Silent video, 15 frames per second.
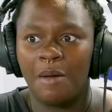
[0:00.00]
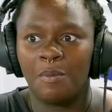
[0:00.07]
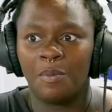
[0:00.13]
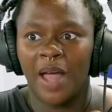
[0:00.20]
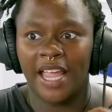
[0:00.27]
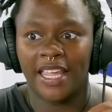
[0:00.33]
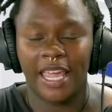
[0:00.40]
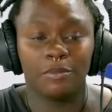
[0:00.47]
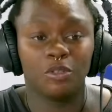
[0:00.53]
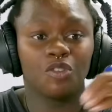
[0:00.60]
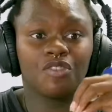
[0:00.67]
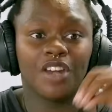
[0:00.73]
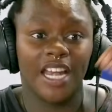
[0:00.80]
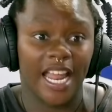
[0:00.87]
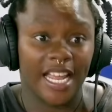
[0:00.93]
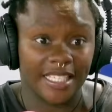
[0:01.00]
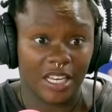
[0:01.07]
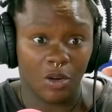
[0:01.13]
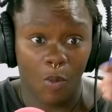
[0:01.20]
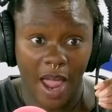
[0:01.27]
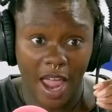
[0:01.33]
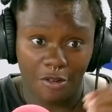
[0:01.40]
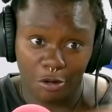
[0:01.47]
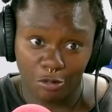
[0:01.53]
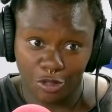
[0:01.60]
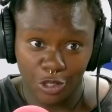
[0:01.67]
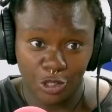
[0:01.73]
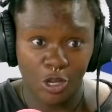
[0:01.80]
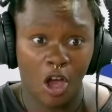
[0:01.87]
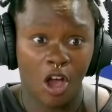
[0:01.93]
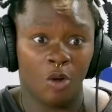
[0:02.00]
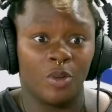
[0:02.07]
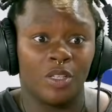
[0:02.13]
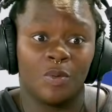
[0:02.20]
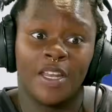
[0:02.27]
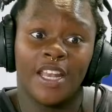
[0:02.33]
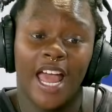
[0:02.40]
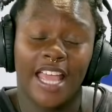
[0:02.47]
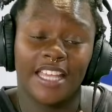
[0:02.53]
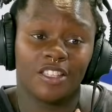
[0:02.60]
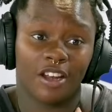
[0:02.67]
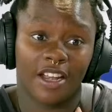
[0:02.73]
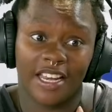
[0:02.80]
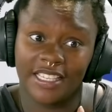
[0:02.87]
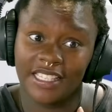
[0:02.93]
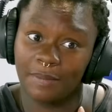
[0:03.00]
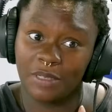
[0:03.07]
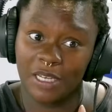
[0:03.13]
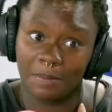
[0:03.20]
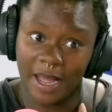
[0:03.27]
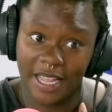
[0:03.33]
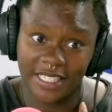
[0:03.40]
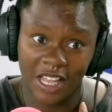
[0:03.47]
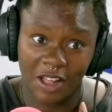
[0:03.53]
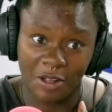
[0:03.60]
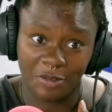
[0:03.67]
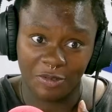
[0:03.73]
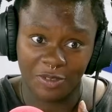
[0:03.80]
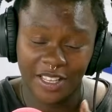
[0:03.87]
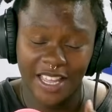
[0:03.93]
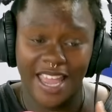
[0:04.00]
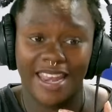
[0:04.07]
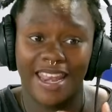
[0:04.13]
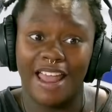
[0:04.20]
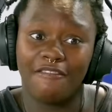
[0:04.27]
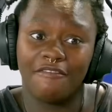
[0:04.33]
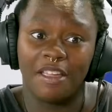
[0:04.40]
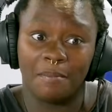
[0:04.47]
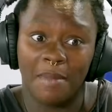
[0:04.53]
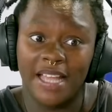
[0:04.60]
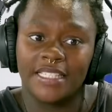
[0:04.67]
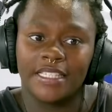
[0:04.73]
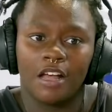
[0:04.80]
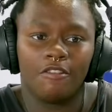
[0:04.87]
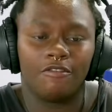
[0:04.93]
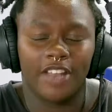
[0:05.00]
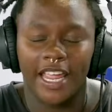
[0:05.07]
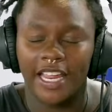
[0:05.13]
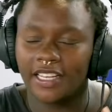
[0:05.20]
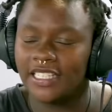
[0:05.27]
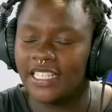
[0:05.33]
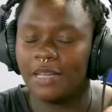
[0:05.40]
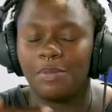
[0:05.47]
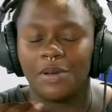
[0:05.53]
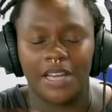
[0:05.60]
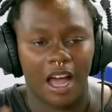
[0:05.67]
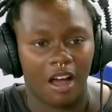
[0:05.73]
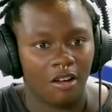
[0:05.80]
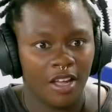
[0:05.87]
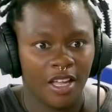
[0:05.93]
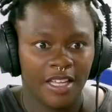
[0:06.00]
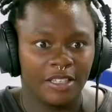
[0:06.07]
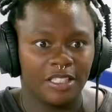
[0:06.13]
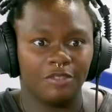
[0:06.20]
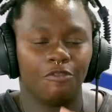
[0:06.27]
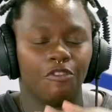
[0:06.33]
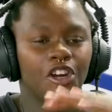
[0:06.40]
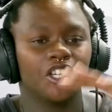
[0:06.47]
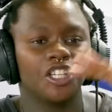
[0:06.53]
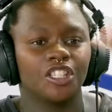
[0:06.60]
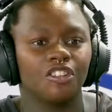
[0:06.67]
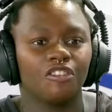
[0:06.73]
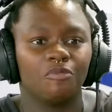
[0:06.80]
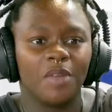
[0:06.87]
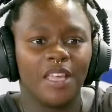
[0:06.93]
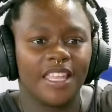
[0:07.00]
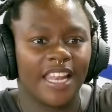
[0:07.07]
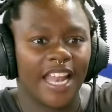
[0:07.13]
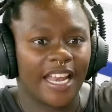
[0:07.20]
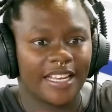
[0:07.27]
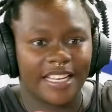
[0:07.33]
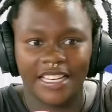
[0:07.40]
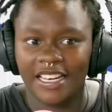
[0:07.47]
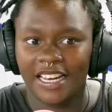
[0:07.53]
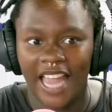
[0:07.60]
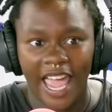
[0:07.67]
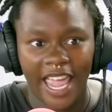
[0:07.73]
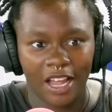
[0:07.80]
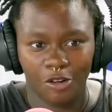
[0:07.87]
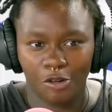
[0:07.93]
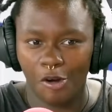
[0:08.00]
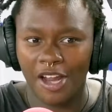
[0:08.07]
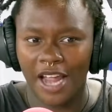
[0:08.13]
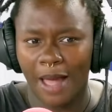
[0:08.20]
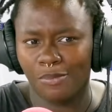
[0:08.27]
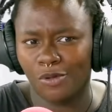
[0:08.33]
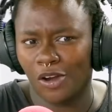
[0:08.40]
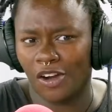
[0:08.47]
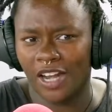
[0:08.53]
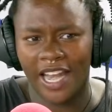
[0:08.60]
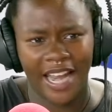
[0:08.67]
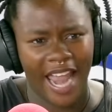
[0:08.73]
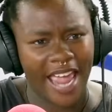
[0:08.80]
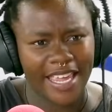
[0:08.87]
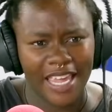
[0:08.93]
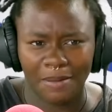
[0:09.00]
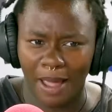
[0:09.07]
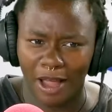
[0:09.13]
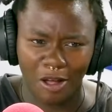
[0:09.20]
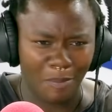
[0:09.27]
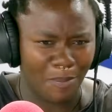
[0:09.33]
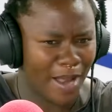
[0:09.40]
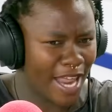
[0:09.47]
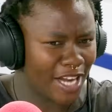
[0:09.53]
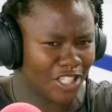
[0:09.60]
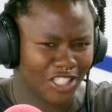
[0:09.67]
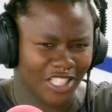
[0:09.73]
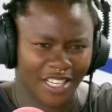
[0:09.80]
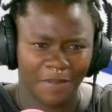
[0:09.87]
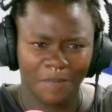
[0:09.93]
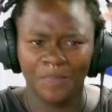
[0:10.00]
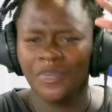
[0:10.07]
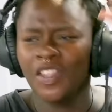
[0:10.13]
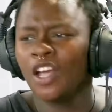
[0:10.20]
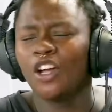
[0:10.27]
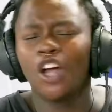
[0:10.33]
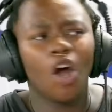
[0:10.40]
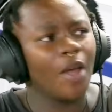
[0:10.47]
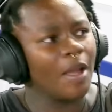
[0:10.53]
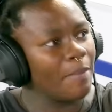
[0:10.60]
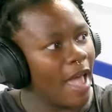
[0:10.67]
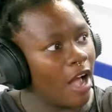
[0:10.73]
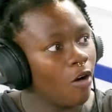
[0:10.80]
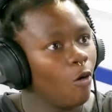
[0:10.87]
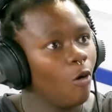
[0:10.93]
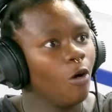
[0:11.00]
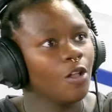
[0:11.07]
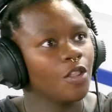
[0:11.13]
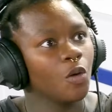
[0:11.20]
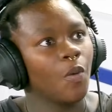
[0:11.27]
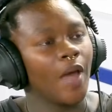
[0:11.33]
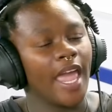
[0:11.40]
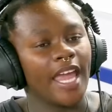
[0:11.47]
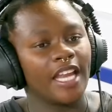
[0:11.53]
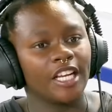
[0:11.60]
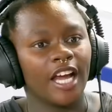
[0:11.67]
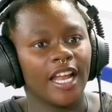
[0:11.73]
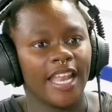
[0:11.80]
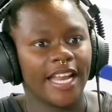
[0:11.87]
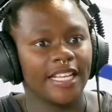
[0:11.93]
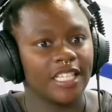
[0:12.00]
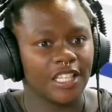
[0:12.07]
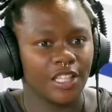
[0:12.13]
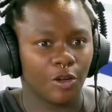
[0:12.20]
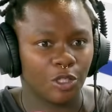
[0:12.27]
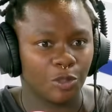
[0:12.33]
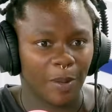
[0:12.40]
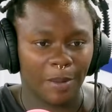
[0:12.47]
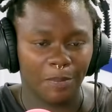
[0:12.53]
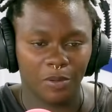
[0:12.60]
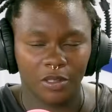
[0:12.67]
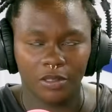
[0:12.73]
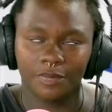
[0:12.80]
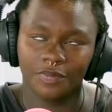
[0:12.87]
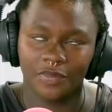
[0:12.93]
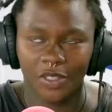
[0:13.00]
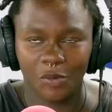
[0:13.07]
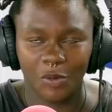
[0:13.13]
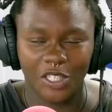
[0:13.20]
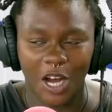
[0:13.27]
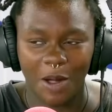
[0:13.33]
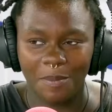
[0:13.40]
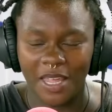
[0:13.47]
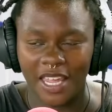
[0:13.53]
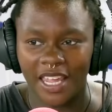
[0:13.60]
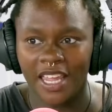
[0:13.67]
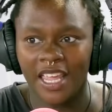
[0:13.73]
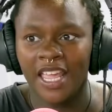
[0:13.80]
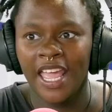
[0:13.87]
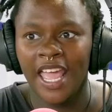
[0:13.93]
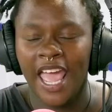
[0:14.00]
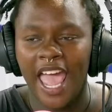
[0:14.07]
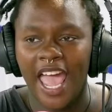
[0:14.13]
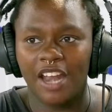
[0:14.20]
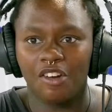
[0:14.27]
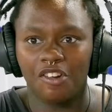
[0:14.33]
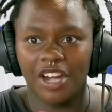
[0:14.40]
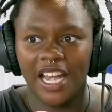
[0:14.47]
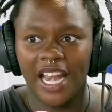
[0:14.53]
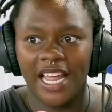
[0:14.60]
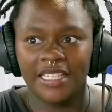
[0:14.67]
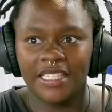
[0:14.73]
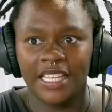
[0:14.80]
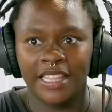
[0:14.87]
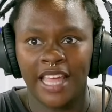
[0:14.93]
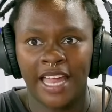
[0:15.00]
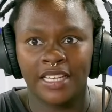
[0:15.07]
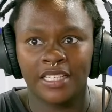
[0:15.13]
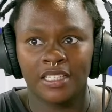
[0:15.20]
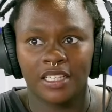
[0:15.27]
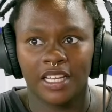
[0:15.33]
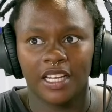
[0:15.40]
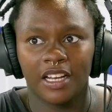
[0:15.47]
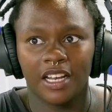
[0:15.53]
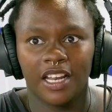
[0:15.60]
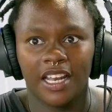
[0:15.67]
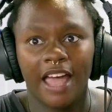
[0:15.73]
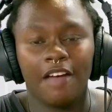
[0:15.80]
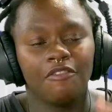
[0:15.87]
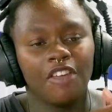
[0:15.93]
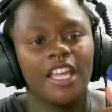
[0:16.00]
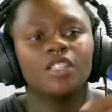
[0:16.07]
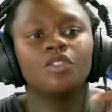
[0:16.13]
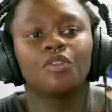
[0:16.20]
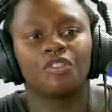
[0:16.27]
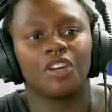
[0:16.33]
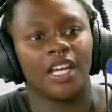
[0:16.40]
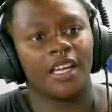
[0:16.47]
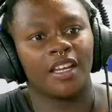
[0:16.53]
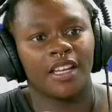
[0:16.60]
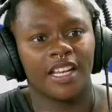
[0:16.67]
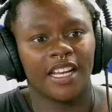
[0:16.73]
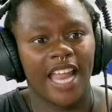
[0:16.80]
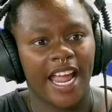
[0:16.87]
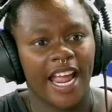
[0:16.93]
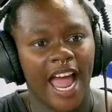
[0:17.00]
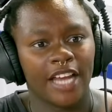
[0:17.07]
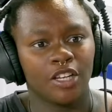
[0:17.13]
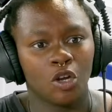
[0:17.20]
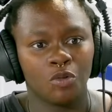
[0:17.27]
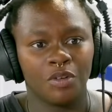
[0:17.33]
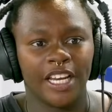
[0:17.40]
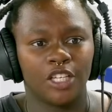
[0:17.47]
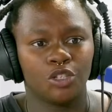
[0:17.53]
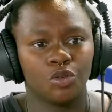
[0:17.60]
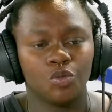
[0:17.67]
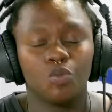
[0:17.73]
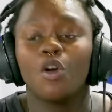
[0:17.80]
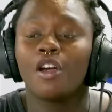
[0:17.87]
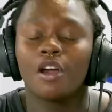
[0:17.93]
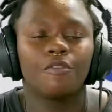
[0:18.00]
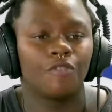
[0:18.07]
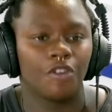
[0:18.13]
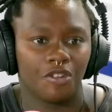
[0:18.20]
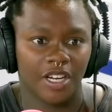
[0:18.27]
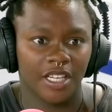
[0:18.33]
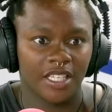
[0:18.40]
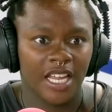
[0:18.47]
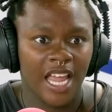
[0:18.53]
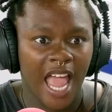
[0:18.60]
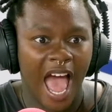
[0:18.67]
I came to realize, and why I wrote the song was when I started accepting myself and loving myself like deeper now. The versions of me that I didn't like, growing up not liking my complexion, going back all the way and collecting those people, which are me, and realizing that love is free. Like, I don't need to work for it.